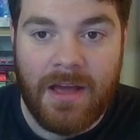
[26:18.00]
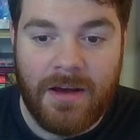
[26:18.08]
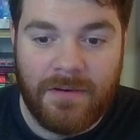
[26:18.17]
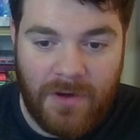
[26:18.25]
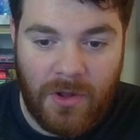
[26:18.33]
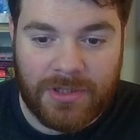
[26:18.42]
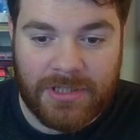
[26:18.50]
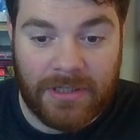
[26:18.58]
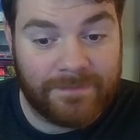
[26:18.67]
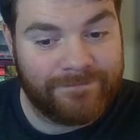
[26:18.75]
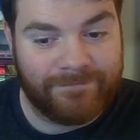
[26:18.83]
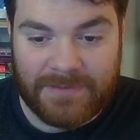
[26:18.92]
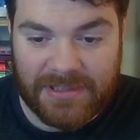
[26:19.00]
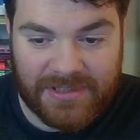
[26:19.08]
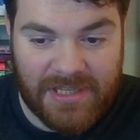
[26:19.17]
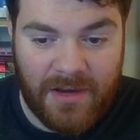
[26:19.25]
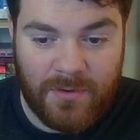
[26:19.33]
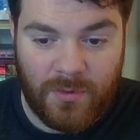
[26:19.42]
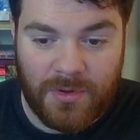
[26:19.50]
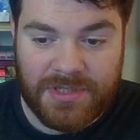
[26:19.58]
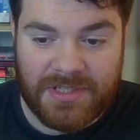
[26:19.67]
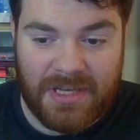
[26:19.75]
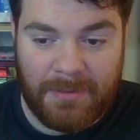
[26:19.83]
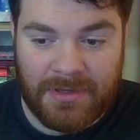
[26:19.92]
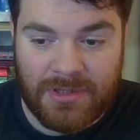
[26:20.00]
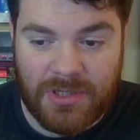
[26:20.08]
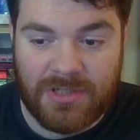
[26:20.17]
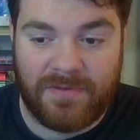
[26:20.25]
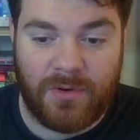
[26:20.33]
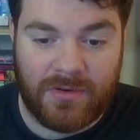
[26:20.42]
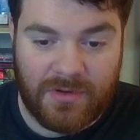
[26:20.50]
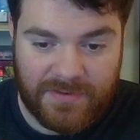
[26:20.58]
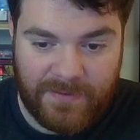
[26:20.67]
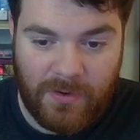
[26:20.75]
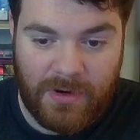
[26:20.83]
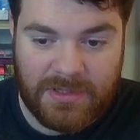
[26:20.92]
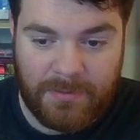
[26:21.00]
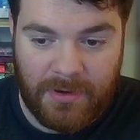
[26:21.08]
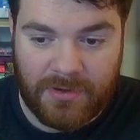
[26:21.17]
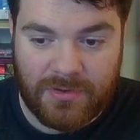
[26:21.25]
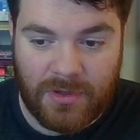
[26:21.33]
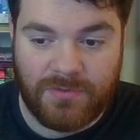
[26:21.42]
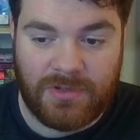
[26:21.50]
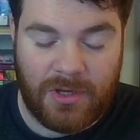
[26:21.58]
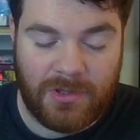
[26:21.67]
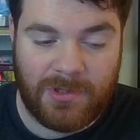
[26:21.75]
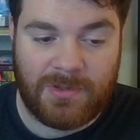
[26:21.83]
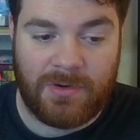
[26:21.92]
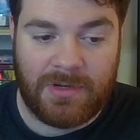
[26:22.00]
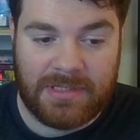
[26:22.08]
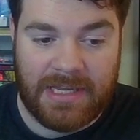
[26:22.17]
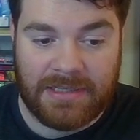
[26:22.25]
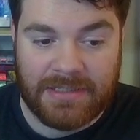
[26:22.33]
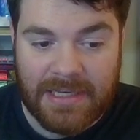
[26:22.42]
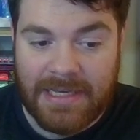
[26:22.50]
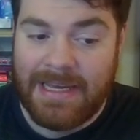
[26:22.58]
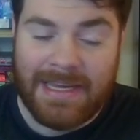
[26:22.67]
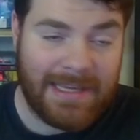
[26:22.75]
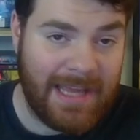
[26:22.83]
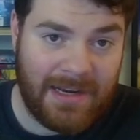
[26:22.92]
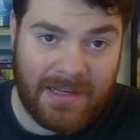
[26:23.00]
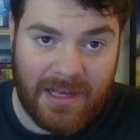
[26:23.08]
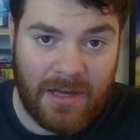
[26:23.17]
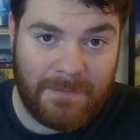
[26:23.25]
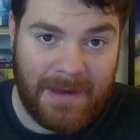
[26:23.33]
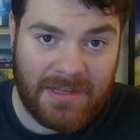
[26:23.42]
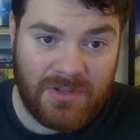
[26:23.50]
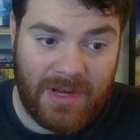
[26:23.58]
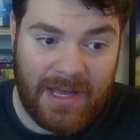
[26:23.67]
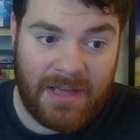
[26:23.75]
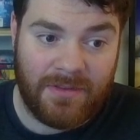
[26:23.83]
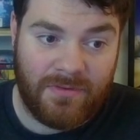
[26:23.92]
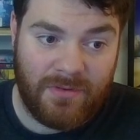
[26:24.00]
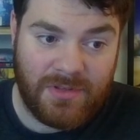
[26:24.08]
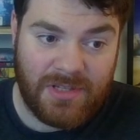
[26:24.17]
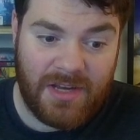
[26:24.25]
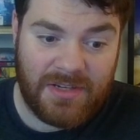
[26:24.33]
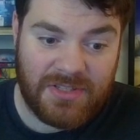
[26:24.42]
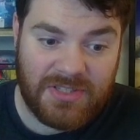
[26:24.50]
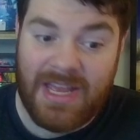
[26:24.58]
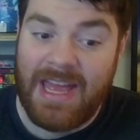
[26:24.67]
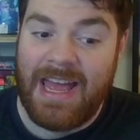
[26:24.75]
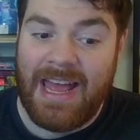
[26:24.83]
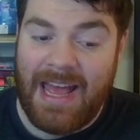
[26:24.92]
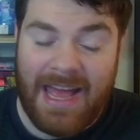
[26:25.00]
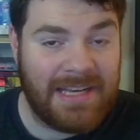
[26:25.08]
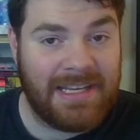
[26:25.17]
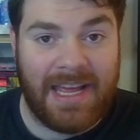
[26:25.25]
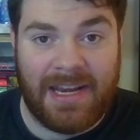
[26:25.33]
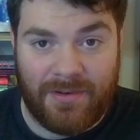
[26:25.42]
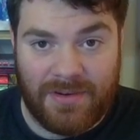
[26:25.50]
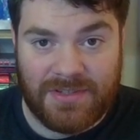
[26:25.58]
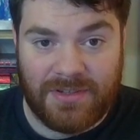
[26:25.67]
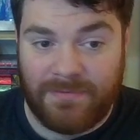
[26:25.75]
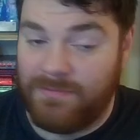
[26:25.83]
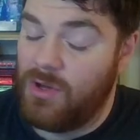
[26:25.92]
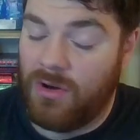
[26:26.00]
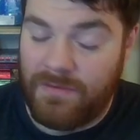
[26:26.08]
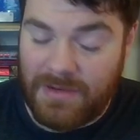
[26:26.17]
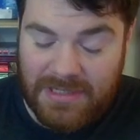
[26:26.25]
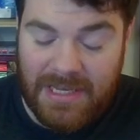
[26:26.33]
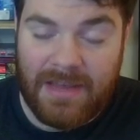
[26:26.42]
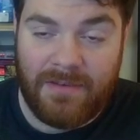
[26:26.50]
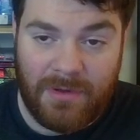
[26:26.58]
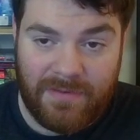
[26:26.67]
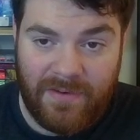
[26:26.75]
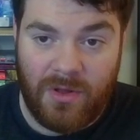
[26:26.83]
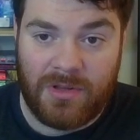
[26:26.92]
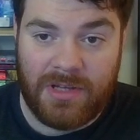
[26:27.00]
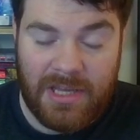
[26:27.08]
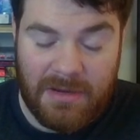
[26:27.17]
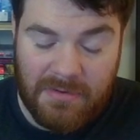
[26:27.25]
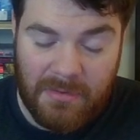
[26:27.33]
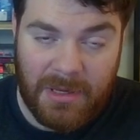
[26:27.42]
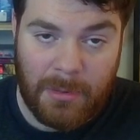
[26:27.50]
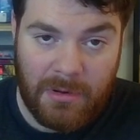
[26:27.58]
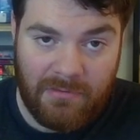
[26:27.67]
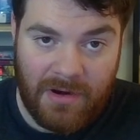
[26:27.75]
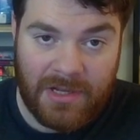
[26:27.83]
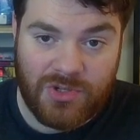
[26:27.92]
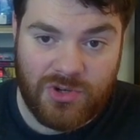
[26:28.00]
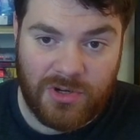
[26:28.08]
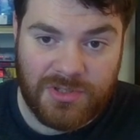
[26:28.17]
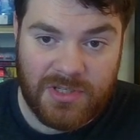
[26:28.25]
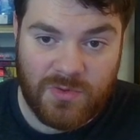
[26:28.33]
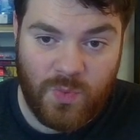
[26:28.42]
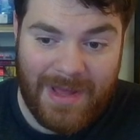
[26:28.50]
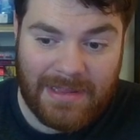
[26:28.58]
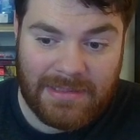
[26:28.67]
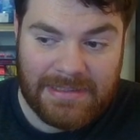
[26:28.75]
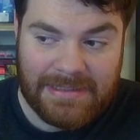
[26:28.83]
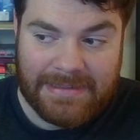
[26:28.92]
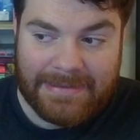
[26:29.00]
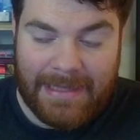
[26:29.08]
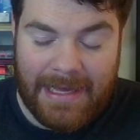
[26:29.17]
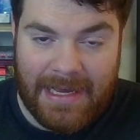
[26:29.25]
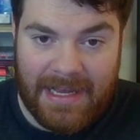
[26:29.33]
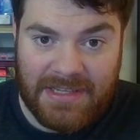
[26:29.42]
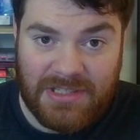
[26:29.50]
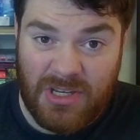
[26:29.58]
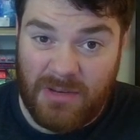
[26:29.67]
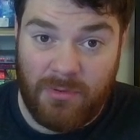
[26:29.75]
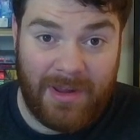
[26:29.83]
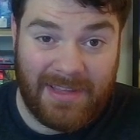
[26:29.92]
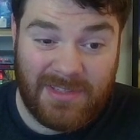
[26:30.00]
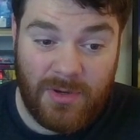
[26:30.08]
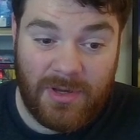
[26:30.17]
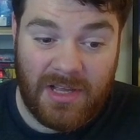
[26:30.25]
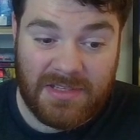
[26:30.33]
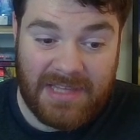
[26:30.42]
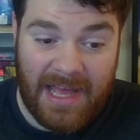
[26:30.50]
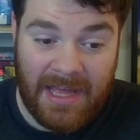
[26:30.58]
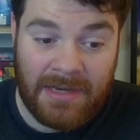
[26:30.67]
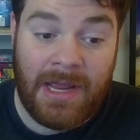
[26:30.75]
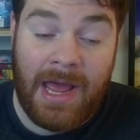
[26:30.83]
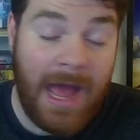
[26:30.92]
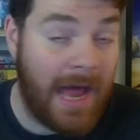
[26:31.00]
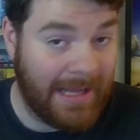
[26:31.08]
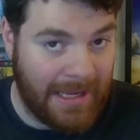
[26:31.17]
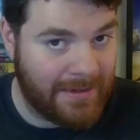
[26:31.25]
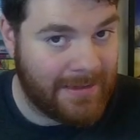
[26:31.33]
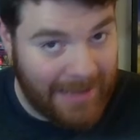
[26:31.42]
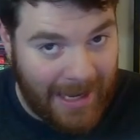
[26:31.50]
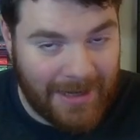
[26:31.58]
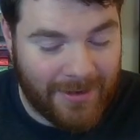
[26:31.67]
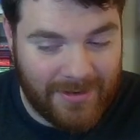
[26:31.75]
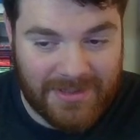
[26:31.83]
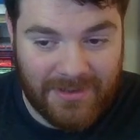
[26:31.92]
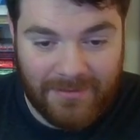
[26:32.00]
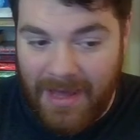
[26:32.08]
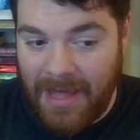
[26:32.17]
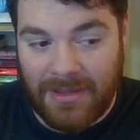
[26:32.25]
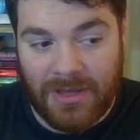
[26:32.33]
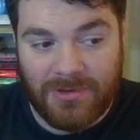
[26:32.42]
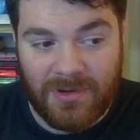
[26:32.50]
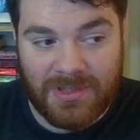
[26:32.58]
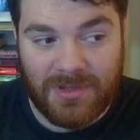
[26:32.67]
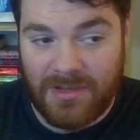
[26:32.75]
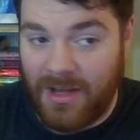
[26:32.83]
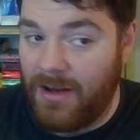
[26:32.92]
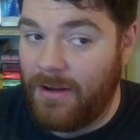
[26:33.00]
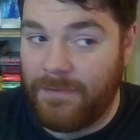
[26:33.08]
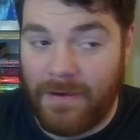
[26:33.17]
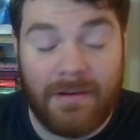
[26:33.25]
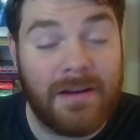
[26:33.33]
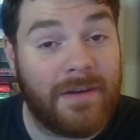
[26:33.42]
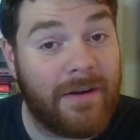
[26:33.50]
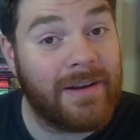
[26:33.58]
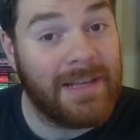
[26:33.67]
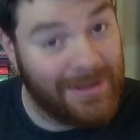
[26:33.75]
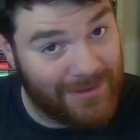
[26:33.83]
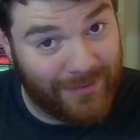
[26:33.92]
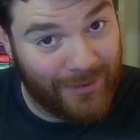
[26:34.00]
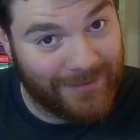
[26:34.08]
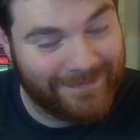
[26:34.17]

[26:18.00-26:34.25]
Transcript: Volker. Discard a water summon, choose a forward cost 4 or less your opponent controls, return to its owner's hand. Gain a card back to your hand through Tidus, and you gain a crystal. Obviously, with Volker, you're probably going to be running Tross as well, so you can probably get 2 cards to hand, and again, gain a crystal. And those crystals are very, very useful.